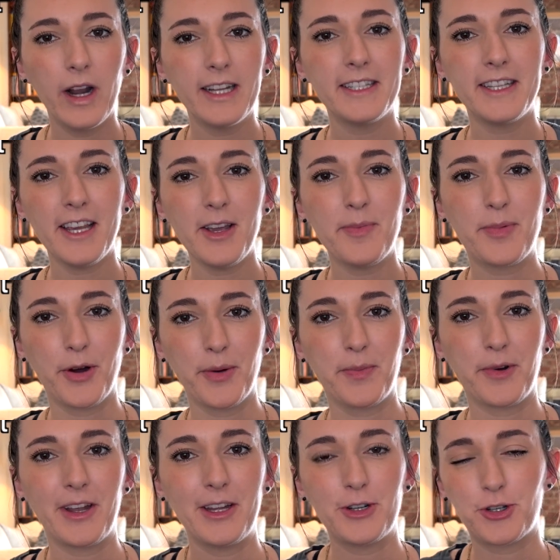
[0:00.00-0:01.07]
is the
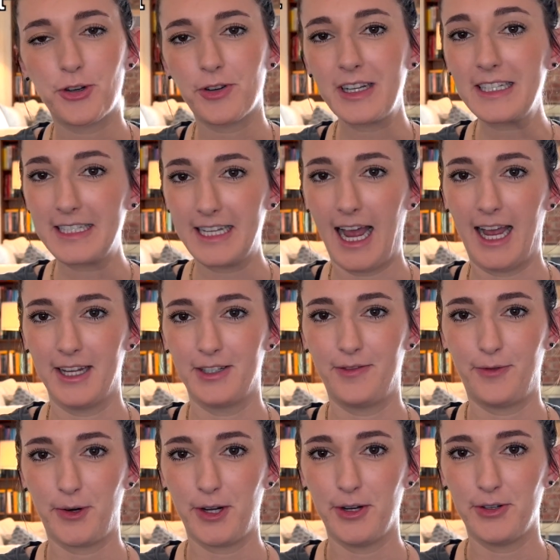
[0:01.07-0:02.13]
appropriate treat size
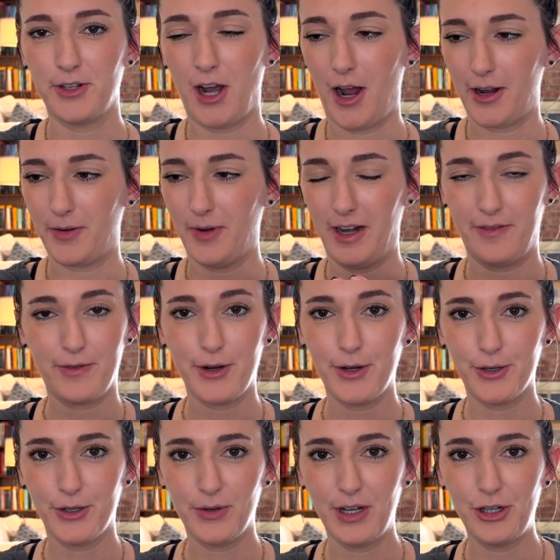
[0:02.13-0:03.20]
for your dog? Whenever
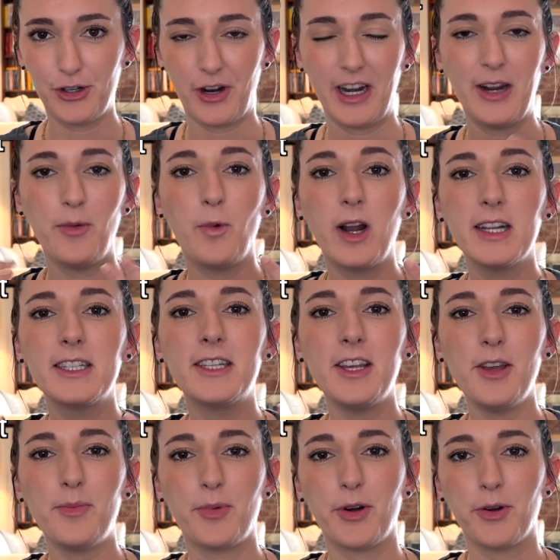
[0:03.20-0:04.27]
you're doing training, what is
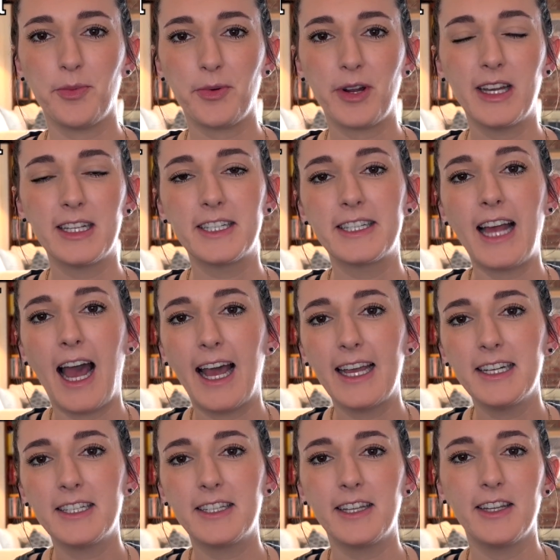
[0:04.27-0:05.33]
the appropriate
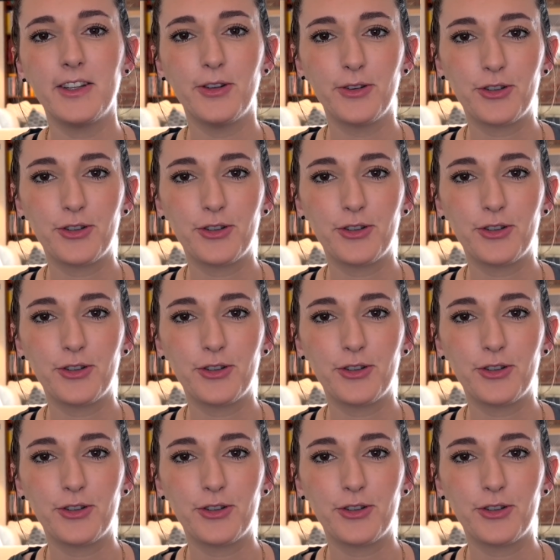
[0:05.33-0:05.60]
size that your